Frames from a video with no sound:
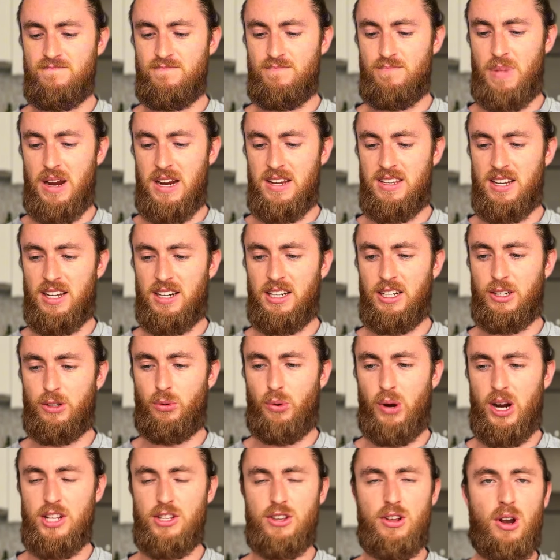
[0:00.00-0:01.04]
basically
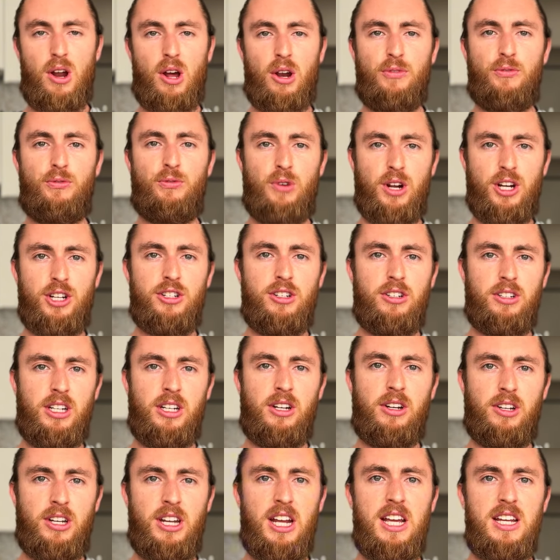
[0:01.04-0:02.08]
creates a lot of friction in a
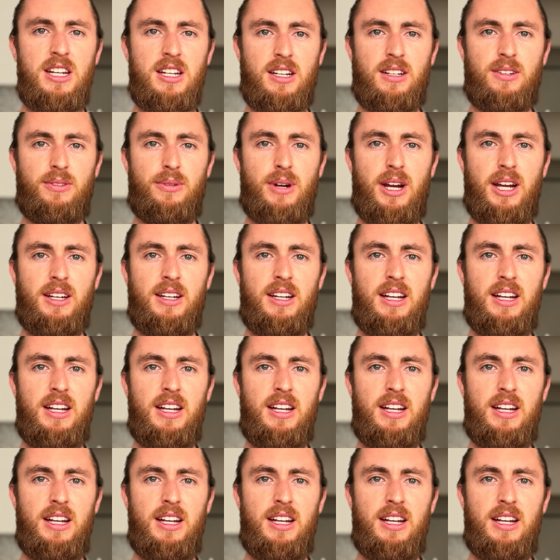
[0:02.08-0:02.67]
dating, right?